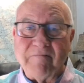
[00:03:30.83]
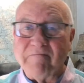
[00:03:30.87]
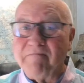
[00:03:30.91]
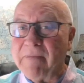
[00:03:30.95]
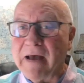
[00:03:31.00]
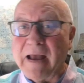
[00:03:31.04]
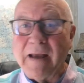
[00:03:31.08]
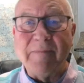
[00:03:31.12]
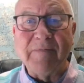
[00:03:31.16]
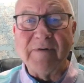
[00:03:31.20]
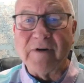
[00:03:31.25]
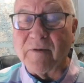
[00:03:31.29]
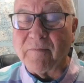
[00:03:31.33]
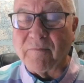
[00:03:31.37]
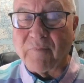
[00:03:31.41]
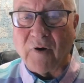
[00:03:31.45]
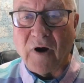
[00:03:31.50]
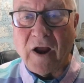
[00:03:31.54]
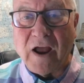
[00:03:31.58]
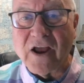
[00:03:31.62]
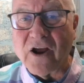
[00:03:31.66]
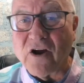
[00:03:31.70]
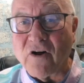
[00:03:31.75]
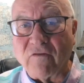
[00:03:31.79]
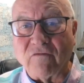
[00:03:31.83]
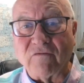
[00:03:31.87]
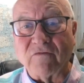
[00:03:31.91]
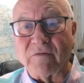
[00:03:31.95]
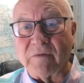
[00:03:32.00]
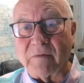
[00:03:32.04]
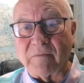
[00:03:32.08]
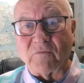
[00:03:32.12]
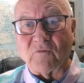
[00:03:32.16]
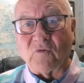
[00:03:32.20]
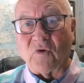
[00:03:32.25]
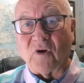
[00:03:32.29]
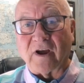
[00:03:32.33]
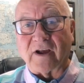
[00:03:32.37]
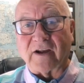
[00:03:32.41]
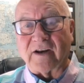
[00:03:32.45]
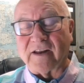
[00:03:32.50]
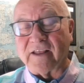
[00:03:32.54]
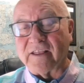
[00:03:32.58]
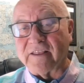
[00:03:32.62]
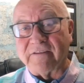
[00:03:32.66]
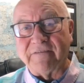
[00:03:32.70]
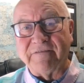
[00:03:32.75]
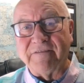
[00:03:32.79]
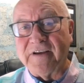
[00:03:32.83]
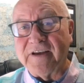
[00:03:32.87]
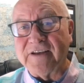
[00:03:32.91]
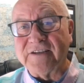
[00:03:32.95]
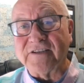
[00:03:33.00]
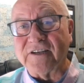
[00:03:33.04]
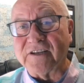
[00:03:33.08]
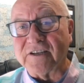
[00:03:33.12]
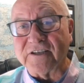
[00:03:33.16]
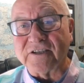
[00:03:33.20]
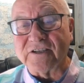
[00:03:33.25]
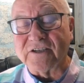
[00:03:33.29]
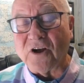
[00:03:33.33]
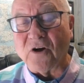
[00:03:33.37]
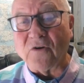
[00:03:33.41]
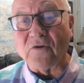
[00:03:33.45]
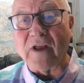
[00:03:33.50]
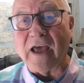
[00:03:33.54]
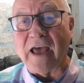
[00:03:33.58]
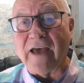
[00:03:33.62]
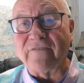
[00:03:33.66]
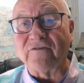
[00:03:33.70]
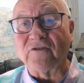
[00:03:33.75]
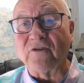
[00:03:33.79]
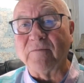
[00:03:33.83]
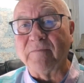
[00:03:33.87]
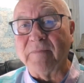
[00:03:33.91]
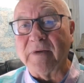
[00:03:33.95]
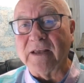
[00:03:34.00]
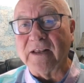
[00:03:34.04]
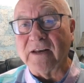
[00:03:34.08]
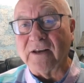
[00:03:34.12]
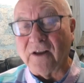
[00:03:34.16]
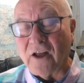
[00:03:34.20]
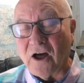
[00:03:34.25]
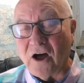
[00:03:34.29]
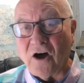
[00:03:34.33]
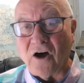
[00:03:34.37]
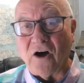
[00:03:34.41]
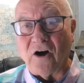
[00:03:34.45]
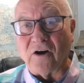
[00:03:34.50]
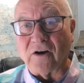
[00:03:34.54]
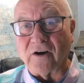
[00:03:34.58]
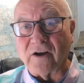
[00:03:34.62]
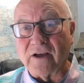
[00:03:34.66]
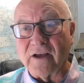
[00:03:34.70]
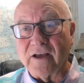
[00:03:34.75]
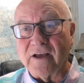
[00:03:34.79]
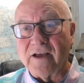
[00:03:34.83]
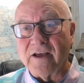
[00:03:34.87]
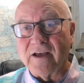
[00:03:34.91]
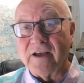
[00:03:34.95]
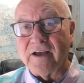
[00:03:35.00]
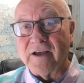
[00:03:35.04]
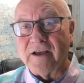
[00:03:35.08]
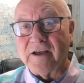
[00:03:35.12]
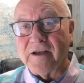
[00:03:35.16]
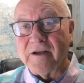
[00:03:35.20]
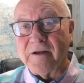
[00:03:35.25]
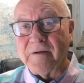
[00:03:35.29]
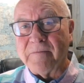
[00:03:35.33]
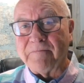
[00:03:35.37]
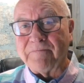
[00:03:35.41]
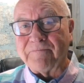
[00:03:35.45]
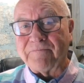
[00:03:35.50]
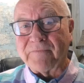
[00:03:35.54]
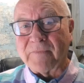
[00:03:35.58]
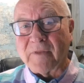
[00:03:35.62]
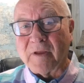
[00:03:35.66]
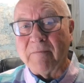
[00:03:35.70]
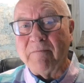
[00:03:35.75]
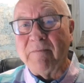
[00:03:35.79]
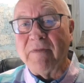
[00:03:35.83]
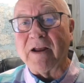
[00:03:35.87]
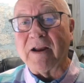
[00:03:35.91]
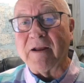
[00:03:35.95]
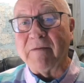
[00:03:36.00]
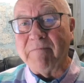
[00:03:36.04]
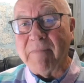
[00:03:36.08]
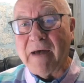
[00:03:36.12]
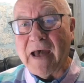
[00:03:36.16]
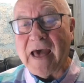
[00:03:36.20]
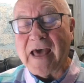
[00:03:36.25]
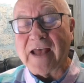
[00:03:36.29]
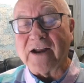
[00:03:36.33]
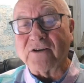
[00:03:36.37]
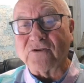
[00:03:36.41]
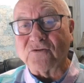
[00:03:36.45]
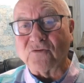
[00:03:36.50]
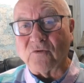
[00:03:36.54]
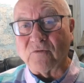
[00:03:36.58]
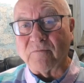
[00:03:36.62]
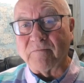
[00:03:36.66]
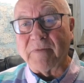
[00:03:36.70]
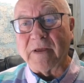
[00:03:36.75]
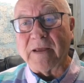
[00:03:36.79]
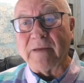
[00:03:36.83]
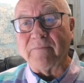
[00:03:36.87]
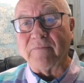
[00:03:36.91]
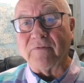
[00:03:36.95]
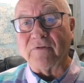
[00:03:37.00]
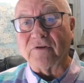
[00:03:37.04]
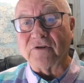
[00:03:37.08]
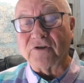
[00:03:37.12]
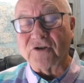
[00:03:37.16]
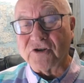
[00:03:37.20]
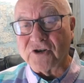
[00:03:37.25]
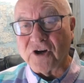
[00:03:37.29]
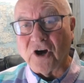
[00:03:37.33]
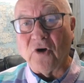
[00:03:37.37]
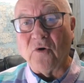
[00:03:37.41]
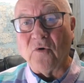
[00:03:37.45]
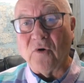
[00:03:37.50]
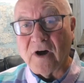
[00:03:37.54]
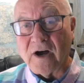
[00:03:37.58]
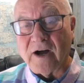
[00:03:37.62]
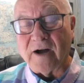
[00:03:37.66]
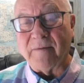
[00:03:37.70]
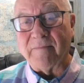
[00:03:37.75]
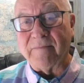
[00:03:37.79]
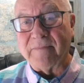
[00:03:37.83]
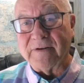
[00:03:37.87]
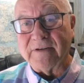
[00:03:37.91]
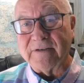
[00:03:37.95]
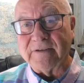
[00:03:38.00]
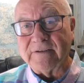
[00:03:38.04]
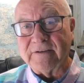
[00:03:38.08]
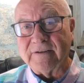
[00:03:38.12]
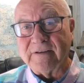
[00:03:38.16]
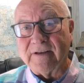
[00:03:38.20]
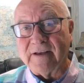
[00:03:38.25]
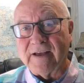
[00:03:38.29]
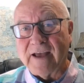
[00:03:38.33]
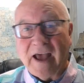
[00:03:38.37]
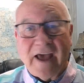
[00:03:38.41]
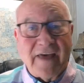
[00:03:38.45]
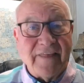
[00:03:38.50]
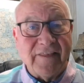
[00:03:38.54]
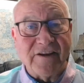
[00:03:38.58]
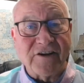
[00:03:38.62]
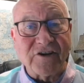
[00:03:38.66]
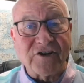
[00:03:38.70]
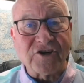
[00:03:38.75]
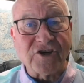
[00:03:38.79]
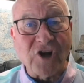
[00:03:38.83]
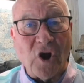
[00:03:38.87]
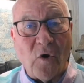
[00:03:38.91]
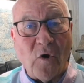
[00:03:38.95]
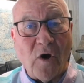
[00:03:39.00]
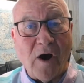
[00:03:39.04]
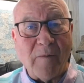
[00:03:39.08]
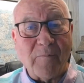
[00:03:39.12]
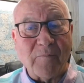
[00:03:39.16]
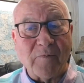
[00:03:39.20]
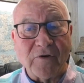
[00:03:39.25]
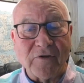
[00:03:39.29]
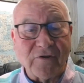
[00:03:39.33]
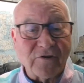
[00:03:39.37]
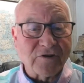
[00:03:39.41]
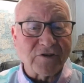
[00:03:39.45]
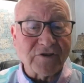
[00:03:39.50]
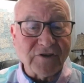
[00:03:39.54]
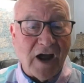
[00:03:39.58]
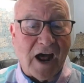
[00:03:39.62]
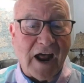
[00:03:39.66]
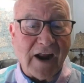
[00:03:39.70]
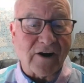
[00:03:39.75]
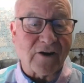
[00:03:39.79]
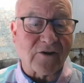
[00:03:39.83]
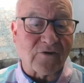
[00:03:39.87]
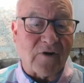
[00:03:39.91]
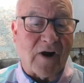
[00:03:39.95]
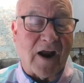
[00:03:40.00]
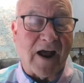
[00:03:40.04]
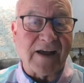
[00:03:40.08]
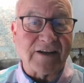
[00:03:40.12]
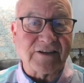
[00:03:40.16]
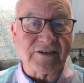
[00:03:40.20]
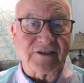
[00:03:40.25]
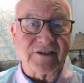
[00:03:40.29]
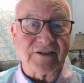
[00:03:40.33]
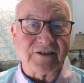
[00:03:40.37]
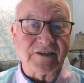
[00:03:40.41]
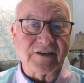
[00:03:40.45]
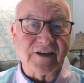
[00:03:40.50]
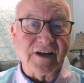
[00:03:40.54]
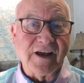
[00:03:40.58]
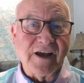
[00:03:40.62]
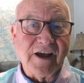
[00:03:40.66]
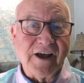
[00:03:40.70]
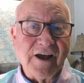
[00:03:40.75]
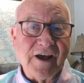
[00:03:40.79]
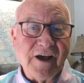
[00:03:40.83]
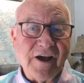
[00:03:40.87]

Maybe to pray over them quickly. The visits don't have to be long, but it matters when people show up. And then show up when there's not a crisis